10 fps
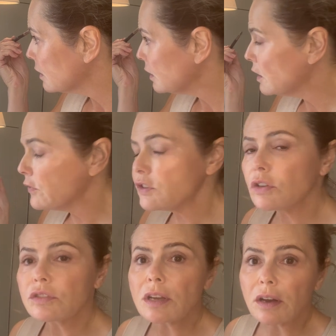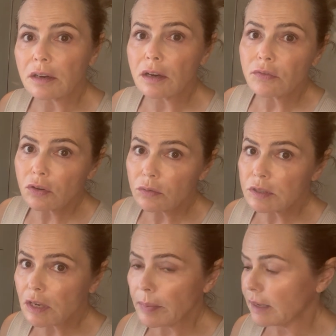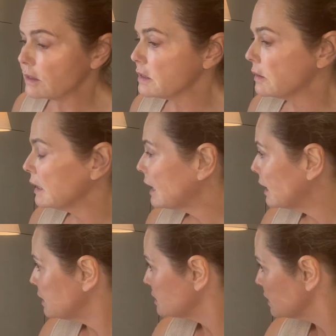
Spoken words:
you know, if it's not dark enough, you can always go back and do it again. There's